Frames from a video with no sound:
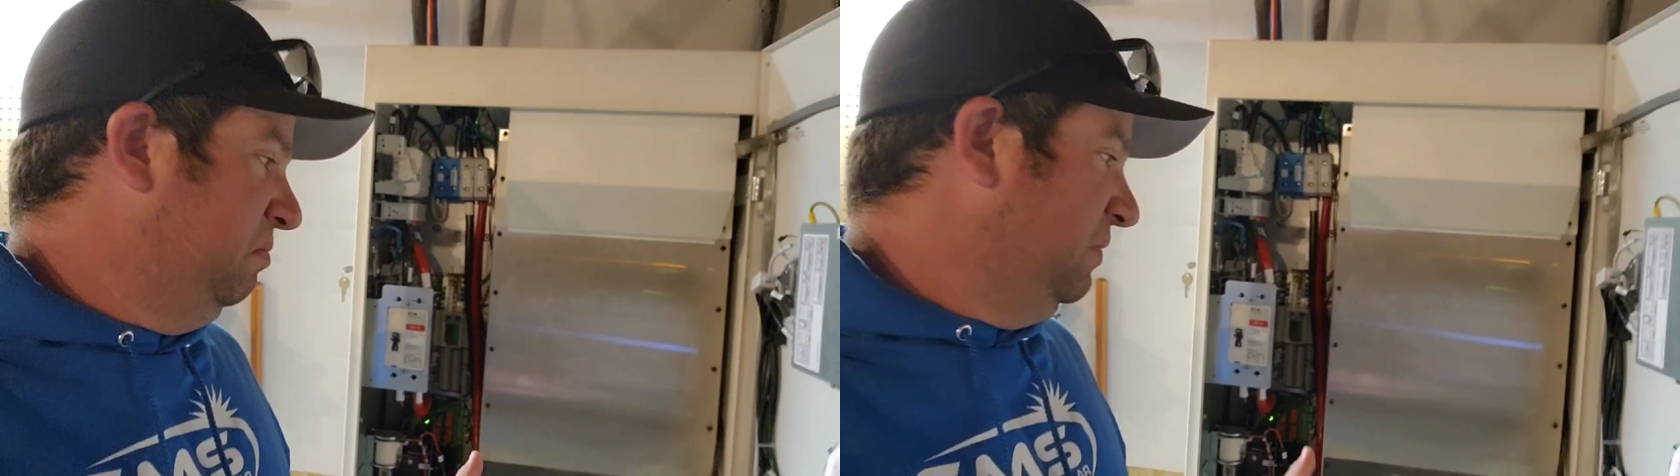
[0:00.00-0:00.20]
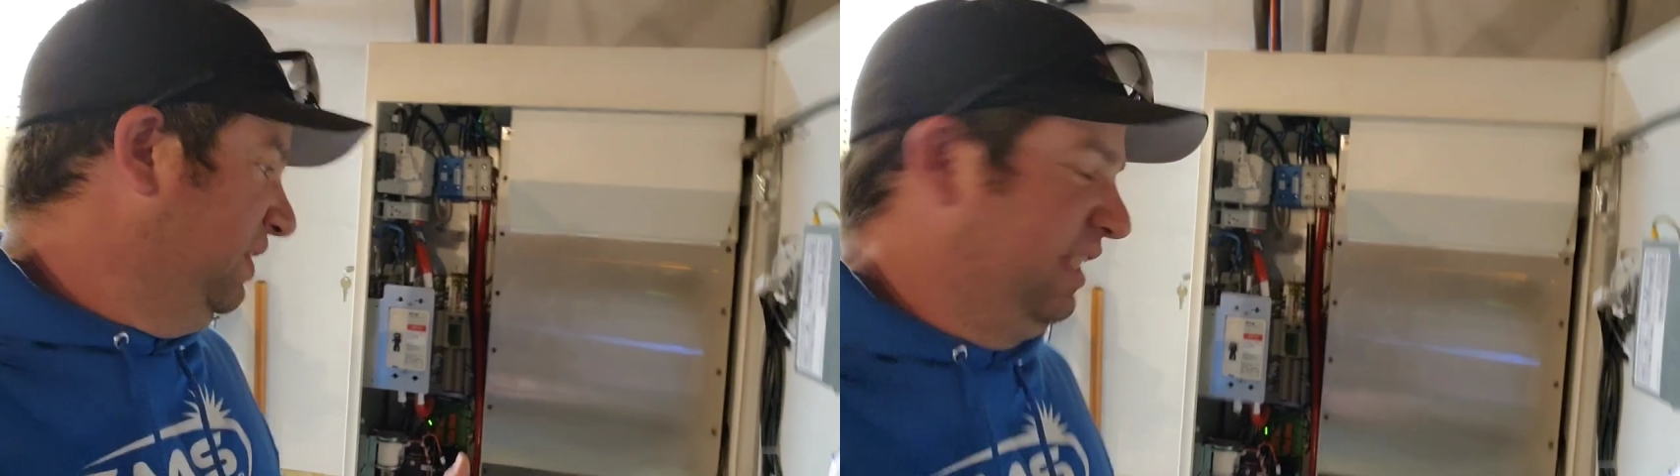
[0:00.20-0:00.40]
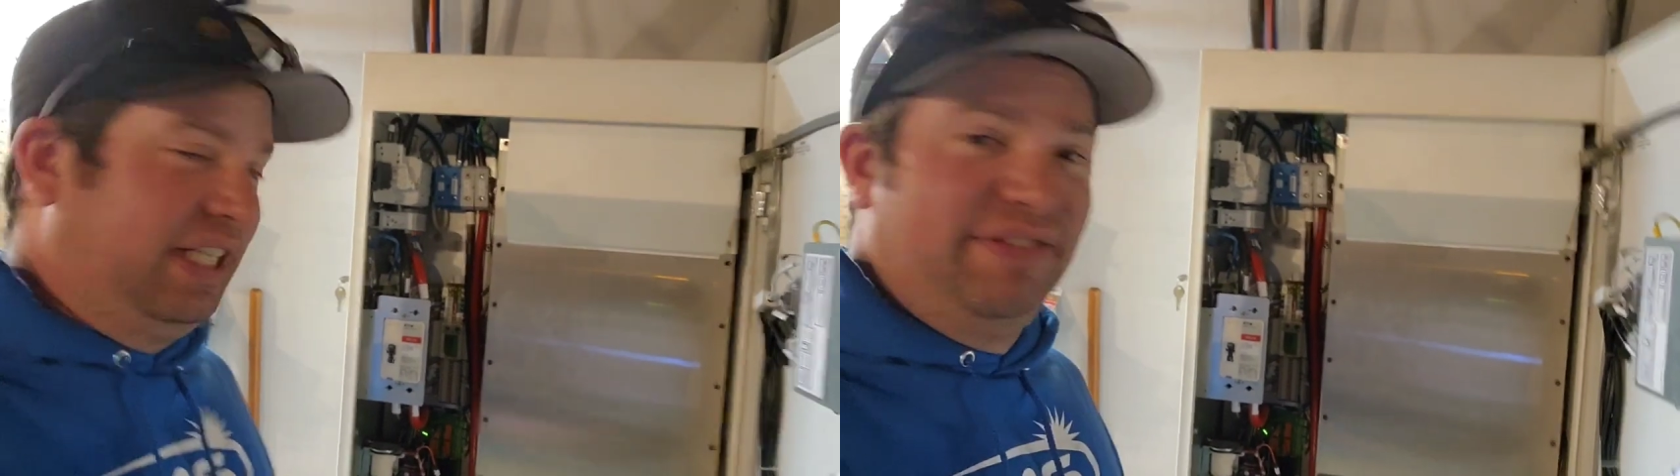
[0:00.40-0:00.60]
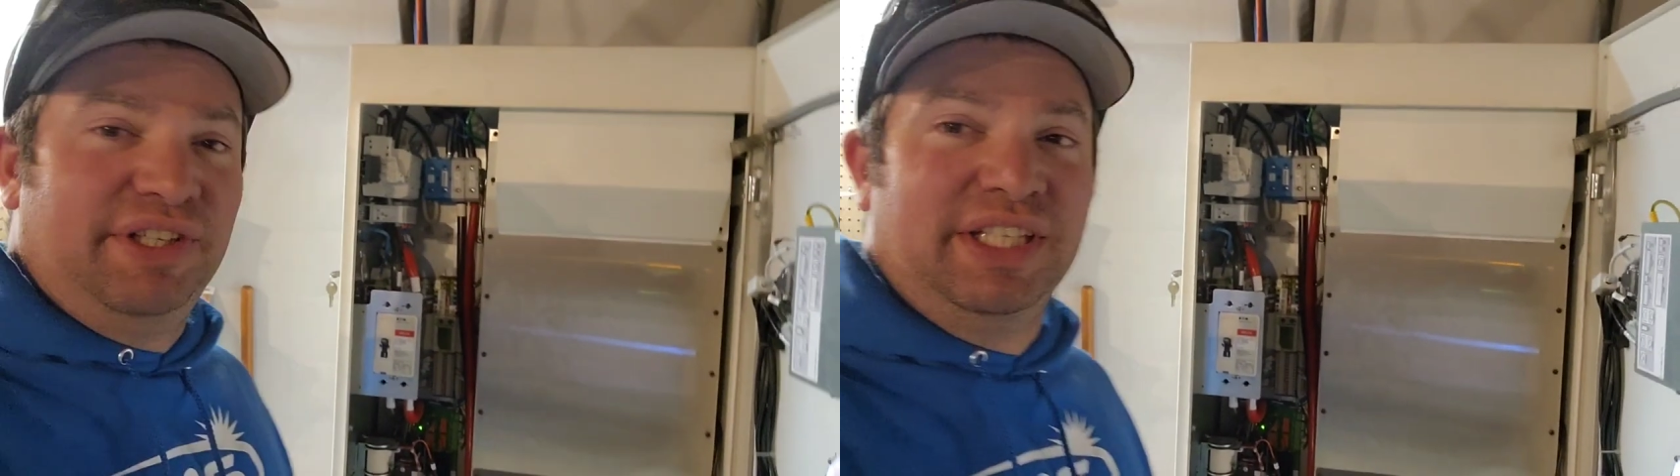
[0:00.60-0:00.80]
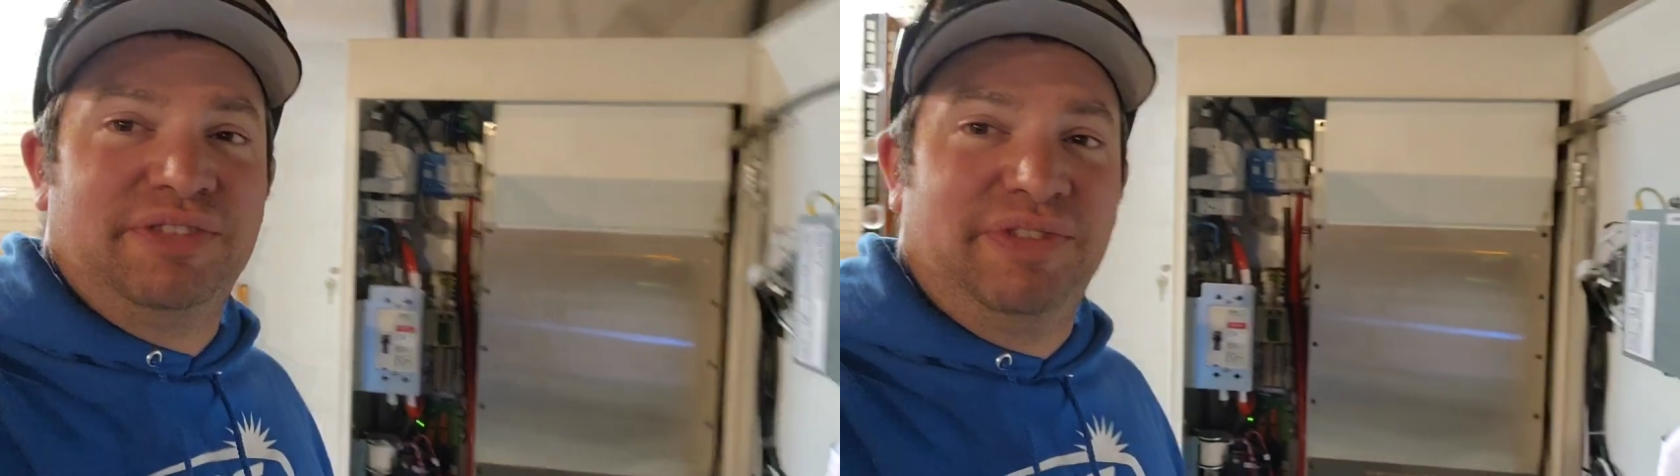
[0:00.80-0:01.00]
looks like
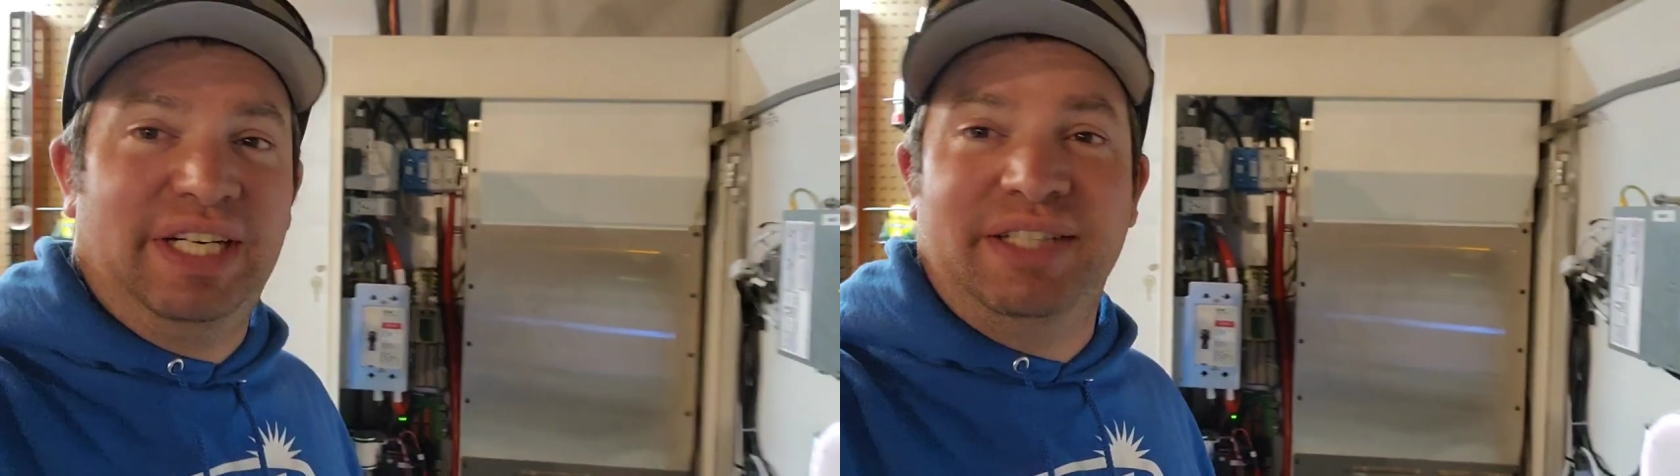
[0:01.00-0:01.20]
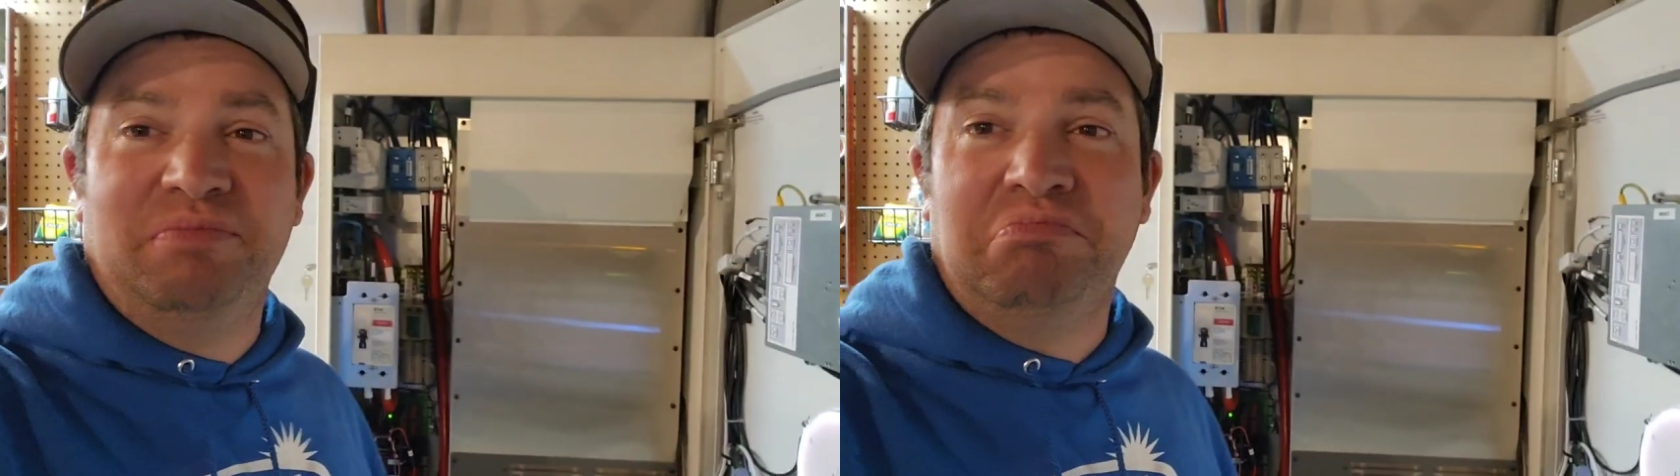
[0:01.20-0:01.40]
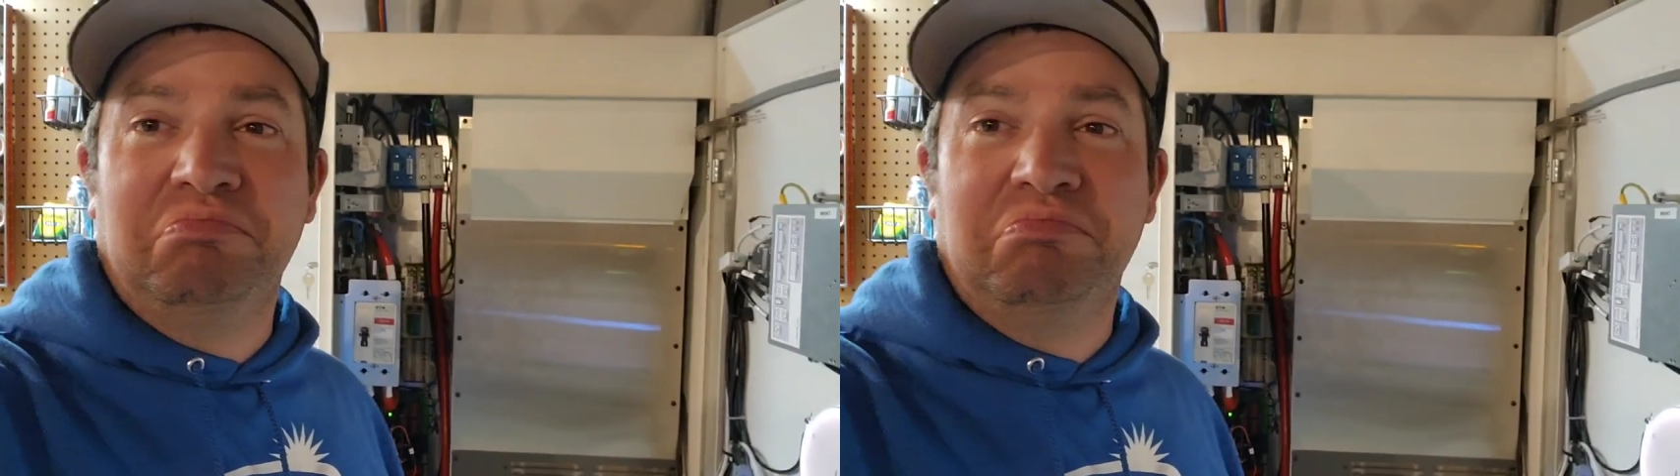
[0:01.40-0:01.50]
everything's fine.